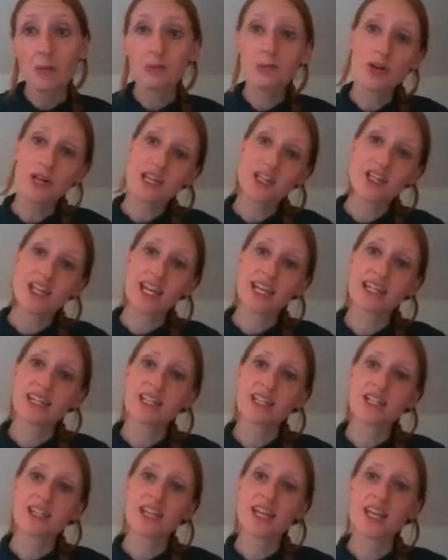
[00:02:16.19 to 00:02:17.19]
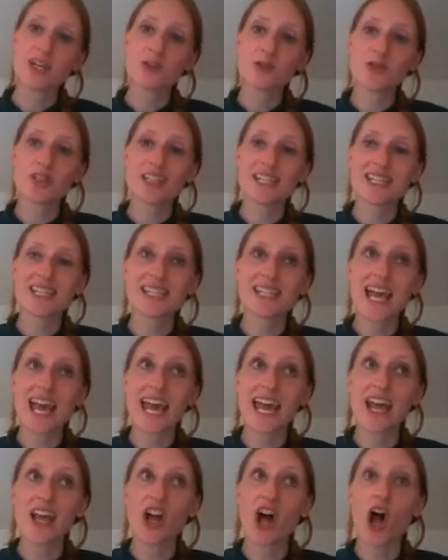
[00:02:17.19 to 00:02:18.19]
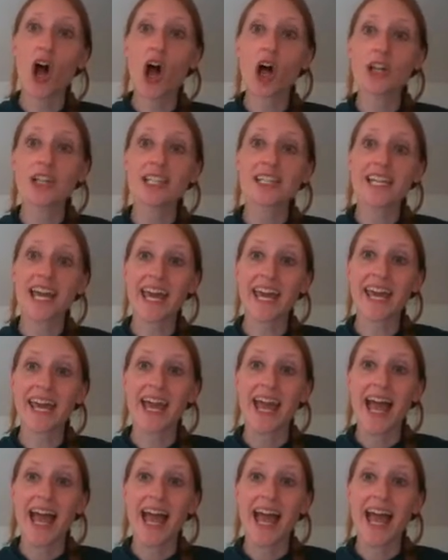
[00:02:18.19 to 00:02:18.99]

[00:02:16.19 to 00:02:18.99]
British English, they usually say holiday.